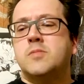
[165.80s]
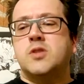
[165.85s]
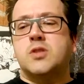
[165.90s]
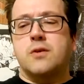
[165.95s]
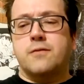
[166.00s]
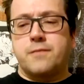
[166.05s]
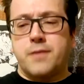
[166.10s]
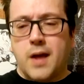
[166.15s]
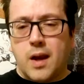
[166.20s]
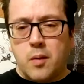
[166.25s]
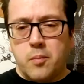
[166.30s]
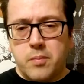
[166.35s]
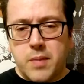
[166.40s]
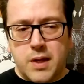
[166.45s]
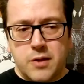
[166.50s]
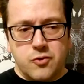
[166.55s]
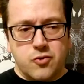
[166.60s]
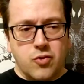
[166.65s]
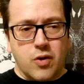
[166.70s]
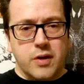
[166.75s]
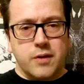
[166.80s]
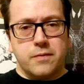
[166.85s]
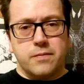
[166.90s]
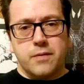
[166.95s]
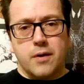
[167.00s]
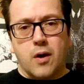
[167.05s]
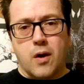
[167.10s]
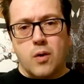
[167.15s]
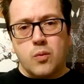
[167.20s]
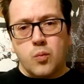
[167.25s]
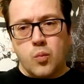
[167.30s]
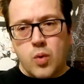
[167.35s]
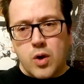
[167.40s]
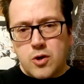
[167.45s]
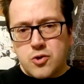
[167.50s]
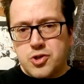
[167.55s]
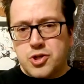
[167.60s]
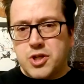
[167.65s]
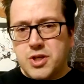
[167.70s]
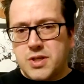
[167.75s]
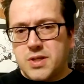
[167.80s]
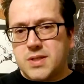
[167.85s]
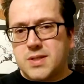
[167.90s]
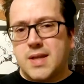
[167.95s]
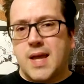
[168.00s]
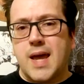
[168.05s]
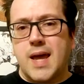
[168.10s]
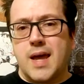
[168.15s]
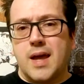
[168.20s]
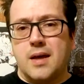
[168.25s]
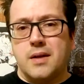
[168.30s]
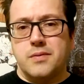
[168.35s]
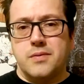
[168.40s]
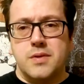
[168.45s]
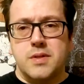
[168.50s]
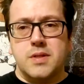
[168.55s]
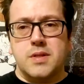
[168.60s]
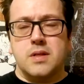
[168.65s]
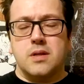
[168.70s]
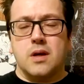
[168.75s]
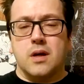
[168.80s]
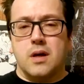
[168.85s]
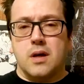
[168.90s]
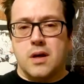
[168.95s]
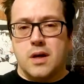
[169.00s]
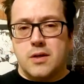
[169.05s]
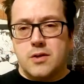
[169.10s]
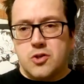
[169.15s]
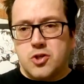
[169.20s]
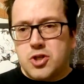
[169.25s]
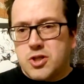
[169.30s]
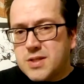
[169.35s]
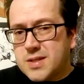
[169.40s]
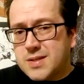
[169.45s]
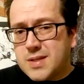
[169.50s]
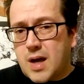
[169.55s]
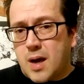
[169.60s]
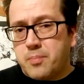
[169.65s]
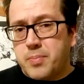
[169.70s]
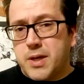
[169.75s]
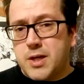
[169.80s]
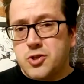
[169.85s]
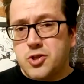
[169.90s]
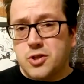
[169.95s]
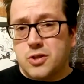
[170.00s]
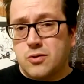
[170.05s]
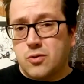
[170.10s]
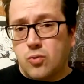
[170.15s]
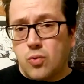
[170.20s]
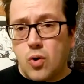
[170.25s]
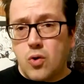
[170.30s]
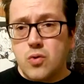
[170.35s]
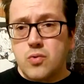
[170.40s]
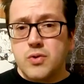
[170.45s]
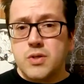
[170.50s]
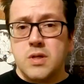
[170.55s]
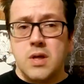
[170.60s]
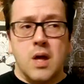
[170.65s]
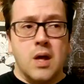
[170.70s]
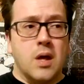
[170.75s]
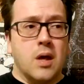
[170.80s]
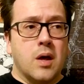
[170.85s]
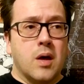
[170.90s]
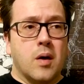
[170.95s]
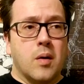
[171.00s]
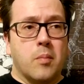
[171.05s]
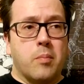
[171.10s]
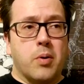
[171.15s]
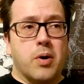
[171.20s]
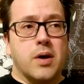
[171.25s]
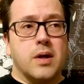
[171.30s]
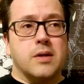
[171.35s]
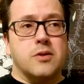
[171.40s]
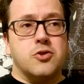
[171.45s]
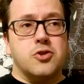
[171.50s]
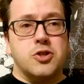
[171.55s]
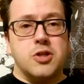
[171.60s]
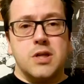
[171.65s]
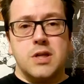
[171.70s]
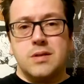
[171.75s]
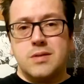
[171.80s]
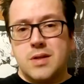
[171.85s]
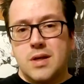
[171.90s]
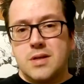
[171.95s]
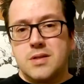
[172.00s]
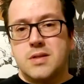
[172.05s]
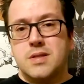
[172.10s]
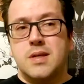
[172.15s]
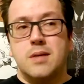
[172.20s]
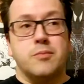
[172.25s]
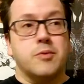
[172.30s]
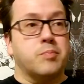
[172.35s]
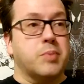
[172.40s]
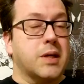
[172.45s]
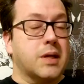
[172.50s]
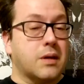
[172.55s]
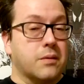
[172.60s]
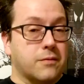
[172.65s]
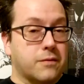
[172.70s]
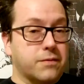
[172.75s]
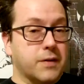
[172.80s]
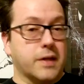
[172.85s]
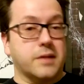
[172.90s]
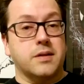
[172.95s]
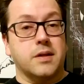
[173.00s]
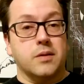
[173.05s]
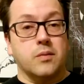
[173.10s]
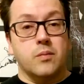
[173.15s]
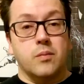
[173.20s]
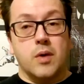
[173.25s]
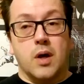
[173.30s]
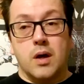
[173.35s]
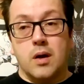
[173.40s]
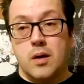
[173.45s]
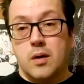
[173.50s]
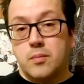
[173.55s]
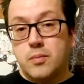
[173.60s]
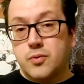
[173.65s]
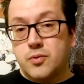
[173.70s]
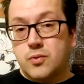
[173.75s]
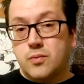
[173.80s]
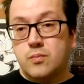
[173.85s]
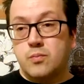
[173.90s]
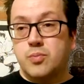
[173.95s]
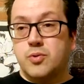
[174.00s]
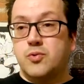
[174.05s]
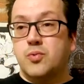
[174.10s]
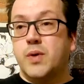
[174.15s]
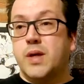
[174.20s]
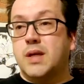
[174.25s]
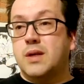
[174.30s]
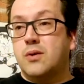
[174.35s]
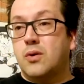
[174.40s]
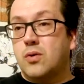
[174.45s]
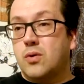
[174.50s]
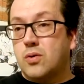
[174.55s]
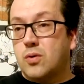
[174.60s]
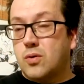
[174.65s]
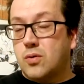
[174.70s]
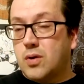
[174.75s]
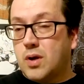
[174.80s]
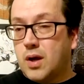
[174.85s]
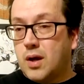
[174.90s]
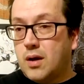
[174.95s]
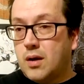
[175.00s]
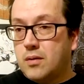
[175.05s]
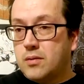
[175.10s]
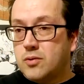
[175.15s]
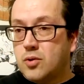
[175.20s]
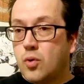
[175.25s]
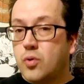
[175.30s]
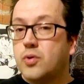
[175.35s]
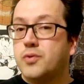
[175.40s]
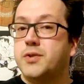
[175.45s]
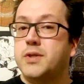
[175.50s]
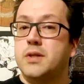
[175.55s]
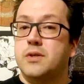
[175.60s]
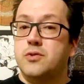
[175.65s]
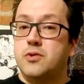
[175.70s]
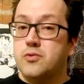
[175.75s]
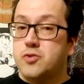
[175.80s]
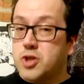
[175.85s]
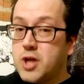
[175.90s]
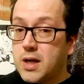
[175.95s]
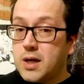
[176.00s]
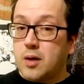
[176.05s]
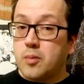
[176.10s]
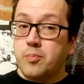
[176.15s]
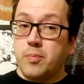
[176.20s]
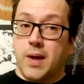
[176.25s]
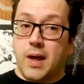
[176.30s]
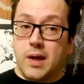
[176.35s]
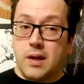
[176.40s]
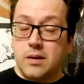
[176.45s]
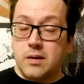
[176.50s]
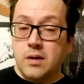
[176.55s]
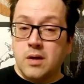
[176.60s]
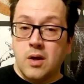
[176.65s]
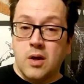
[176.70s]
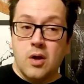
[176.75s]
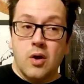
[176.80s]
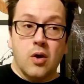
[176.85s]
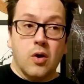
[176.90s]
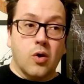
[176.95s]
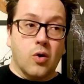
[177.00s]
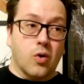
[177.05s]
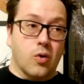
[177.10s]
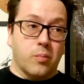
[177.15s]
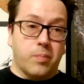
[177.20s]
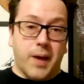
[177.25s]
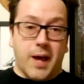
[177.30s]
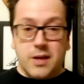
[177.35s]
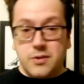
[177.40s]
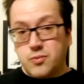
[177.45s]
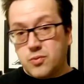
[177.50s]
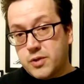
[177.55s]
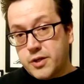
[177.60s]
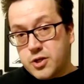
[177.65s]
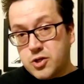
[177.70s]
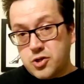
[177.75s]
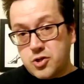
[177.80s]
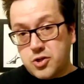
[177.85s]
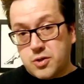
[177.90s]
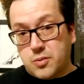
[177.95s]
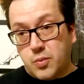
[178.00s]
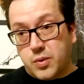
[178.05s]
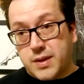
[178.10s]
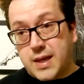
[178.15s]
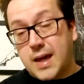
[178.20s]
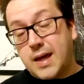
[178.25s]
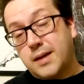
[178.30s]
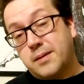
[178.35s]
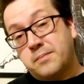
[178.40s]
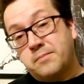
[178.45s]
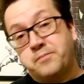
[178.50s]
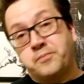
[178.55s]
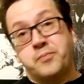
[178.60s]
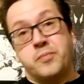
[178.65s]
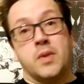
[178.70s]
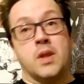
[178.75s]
development trying to figure out where she stands. She's a top agent in Crows, but she does seem to be conflicted between her loyalty to Jacob and her past relationship with Kate.